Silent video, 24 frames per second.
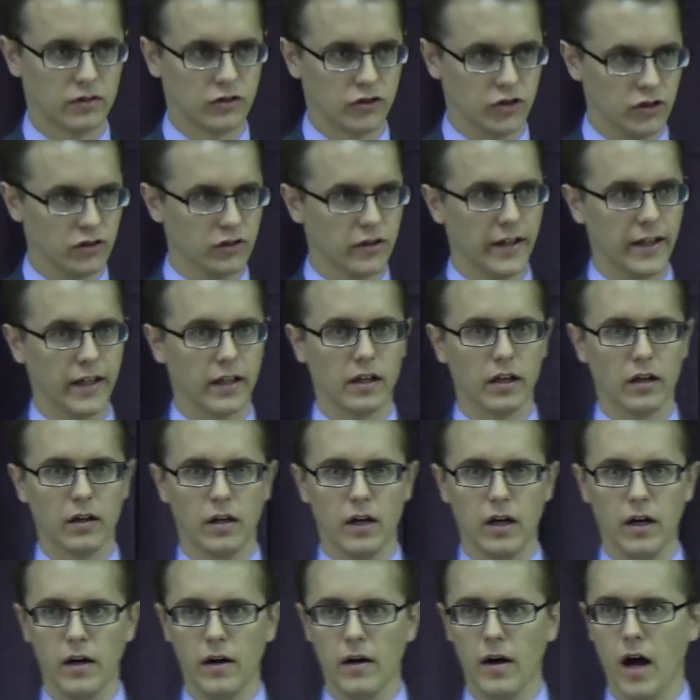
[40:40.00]
just like
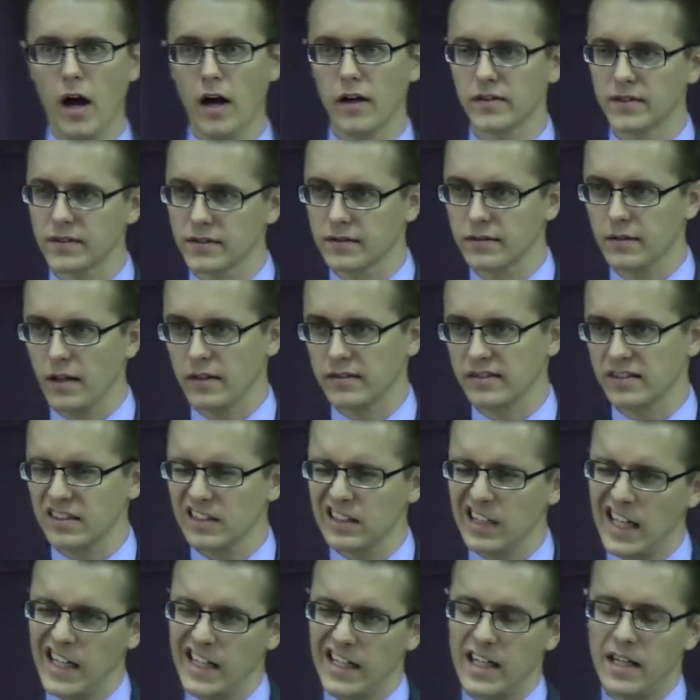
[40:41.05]
a, a, a
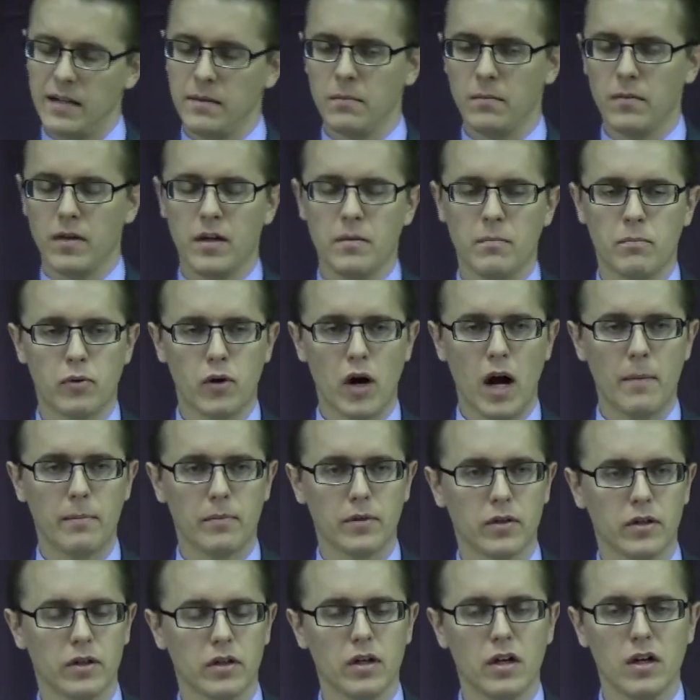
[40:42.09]
slight im,
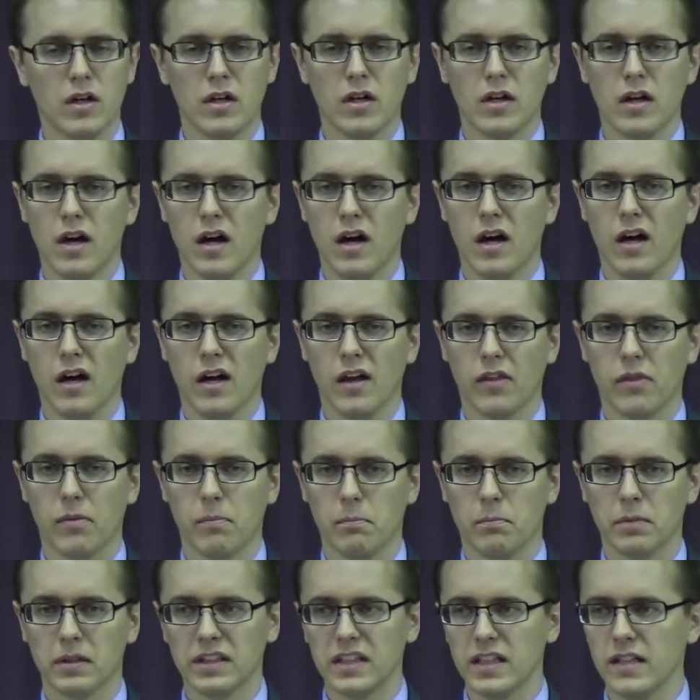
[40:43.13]
improper uh,
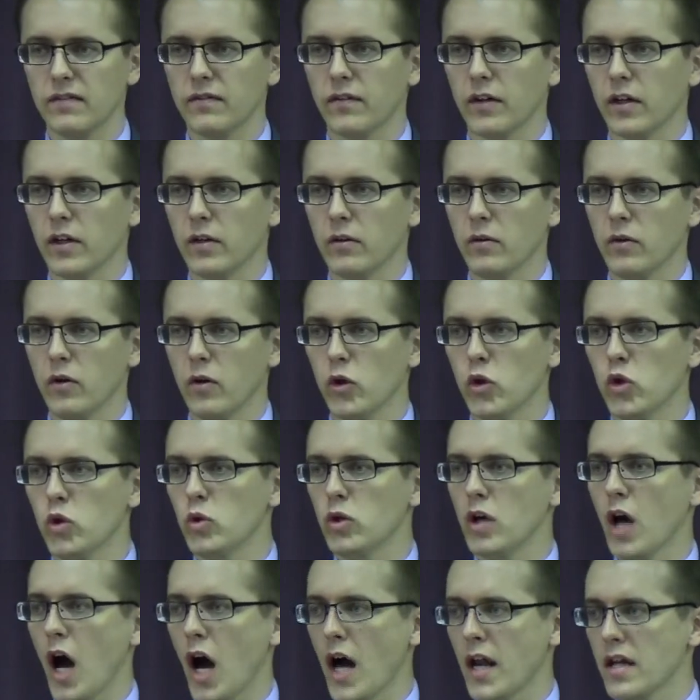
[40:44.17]
belief on
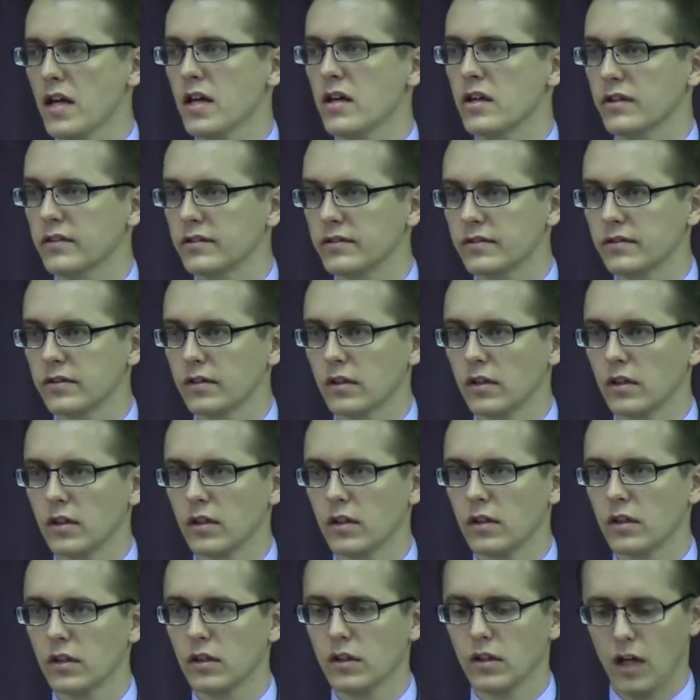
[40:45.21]
who God is.
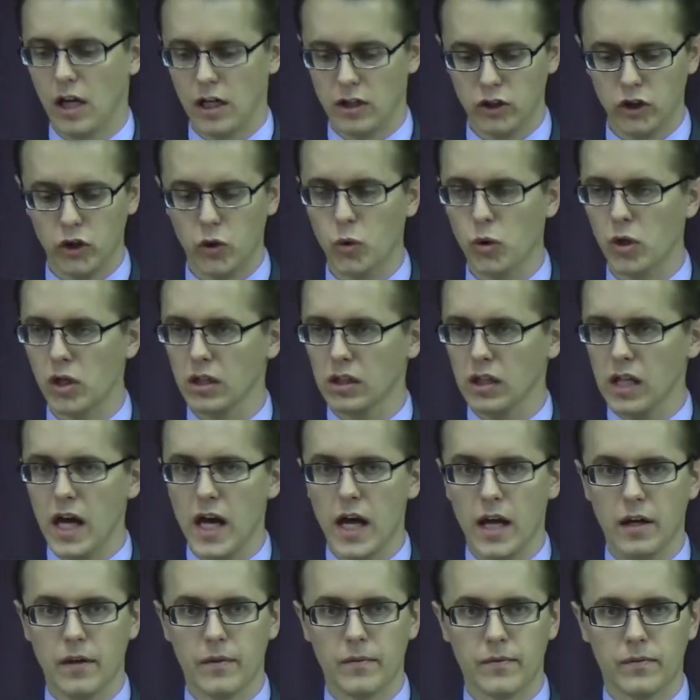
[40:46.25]
And look where it
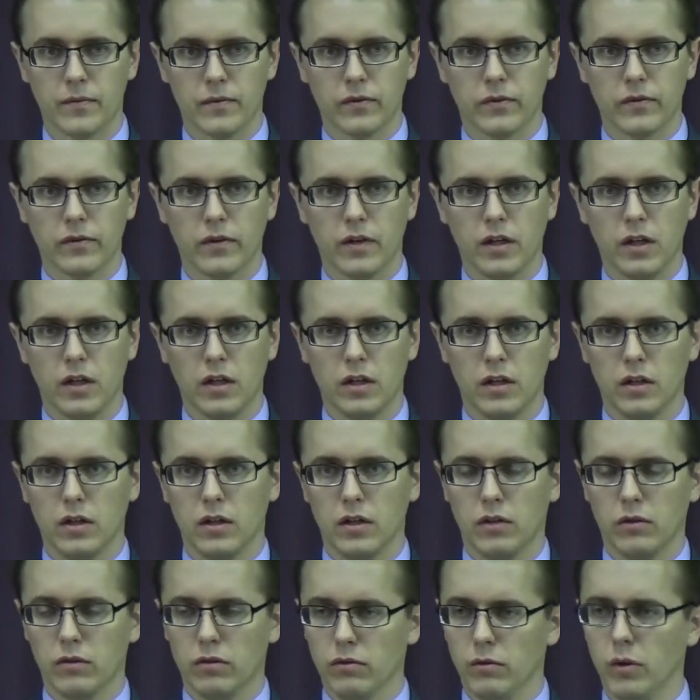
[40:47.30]
led.
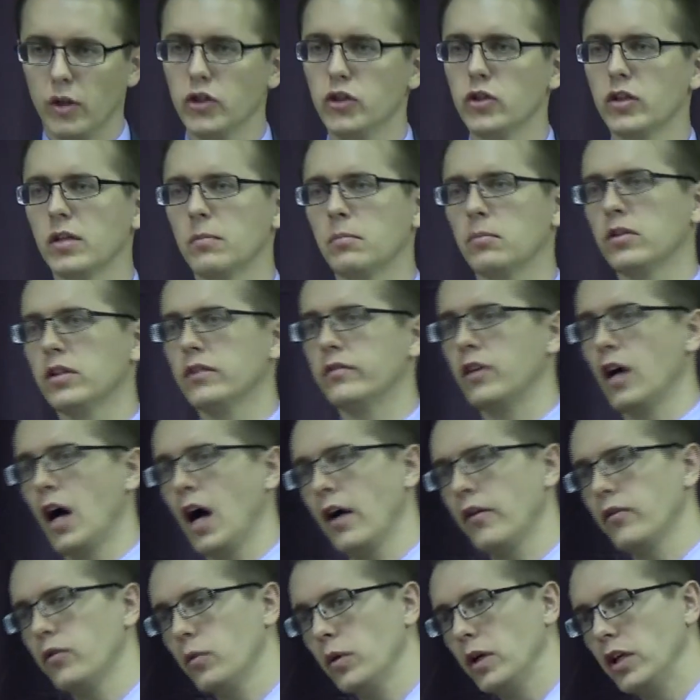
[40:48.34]
Well, you can believe
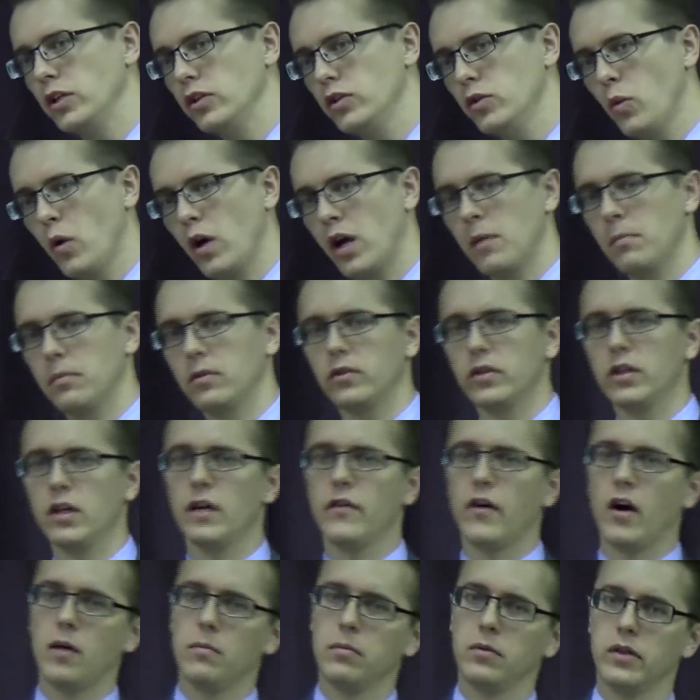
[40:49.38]
God the way you want to
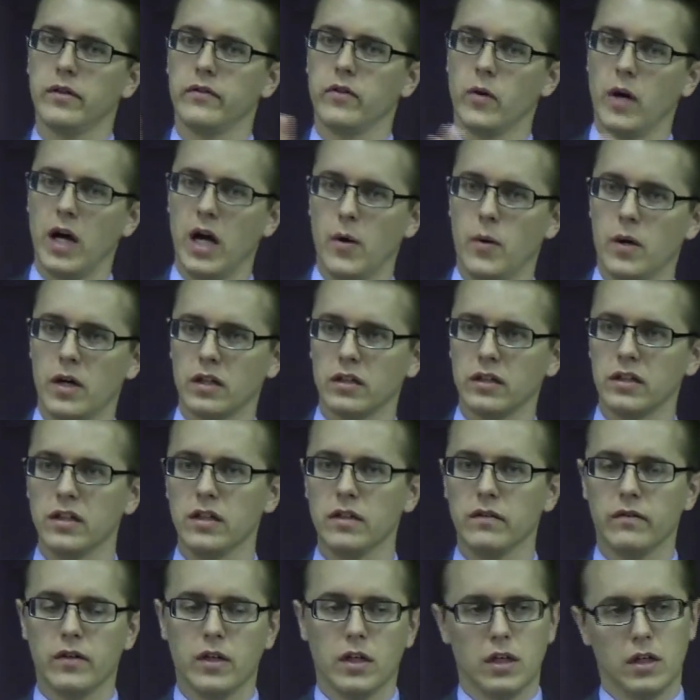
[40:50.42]
believe. I'll believe the way I want to
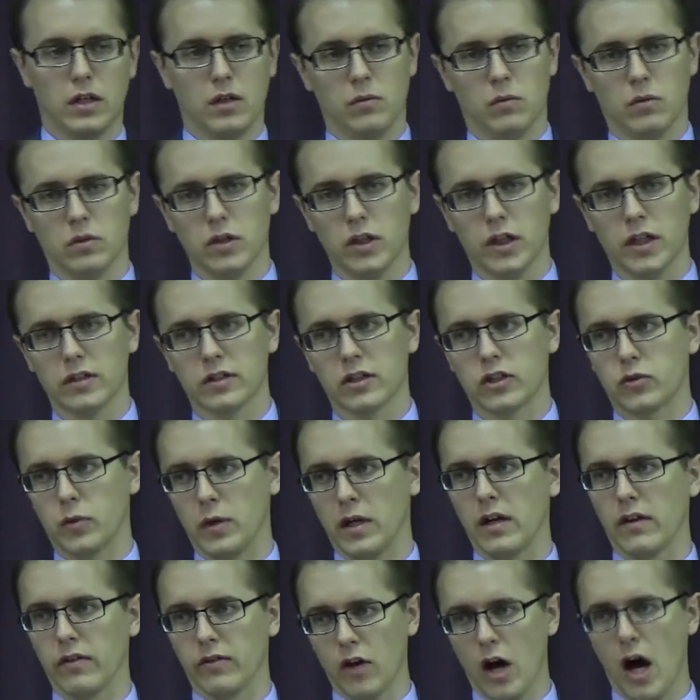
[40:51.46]
believe. Well, look at the
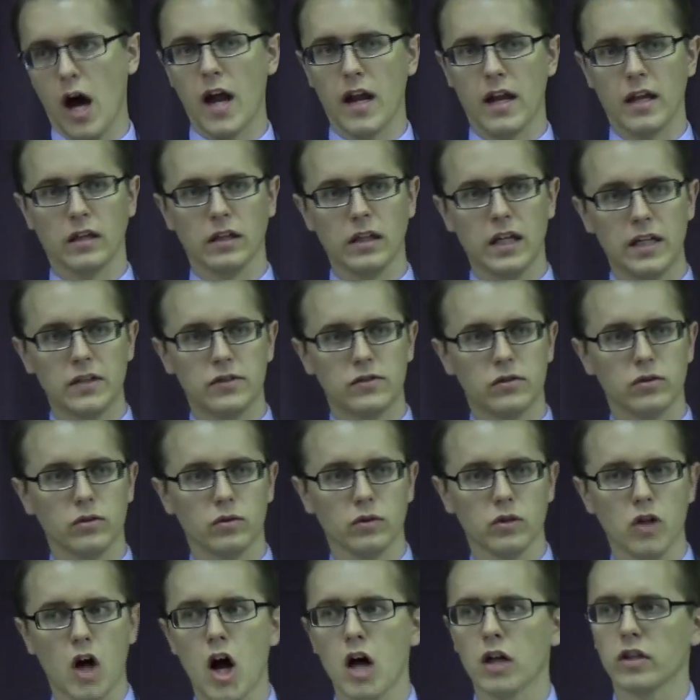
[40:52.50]
train of thought, and it led
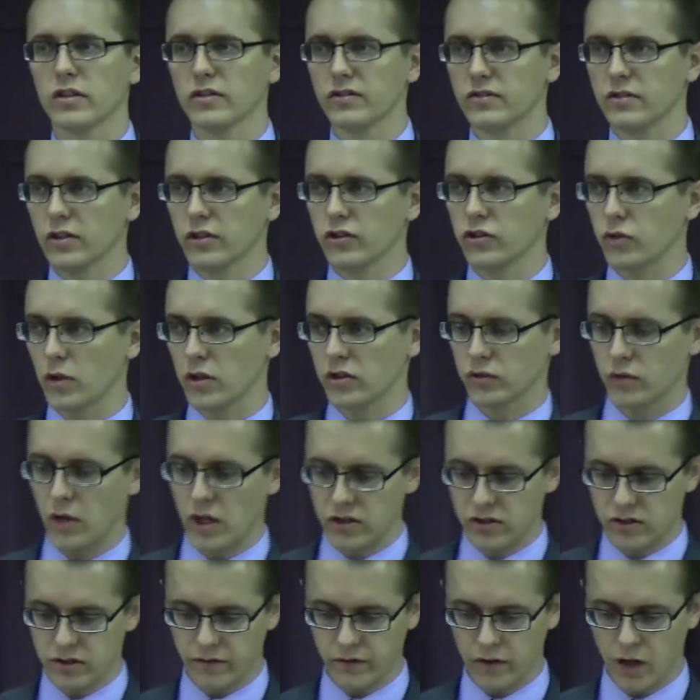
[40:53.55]
to lawlessness,
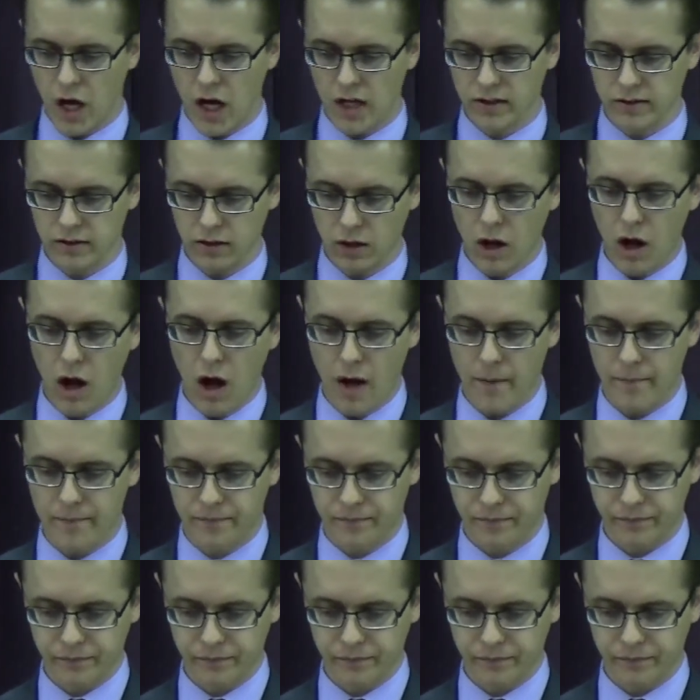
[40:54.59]
transgression of God's law.